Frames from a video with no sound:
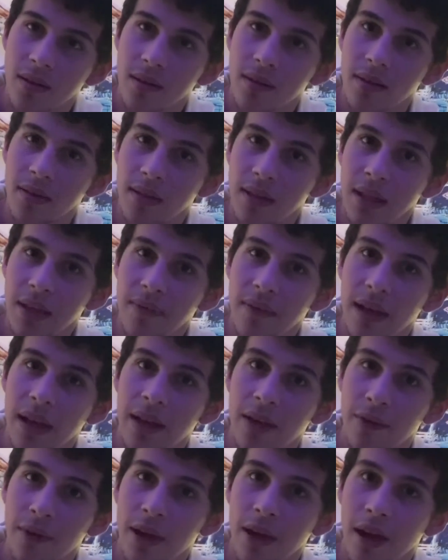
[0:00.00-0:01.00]
leave an
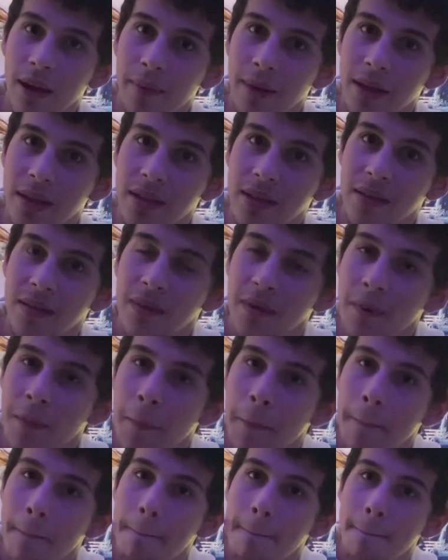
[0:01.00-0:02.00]
angry comment.
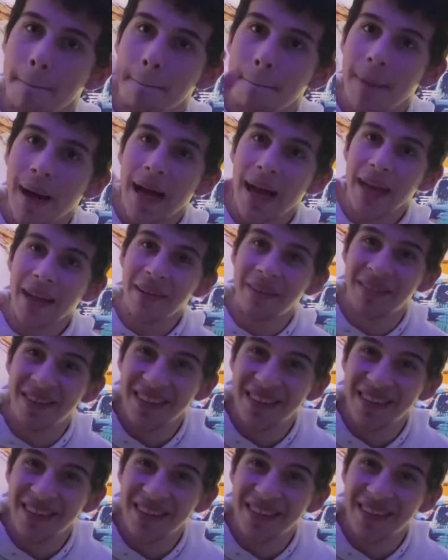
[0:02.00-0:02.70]
Bye.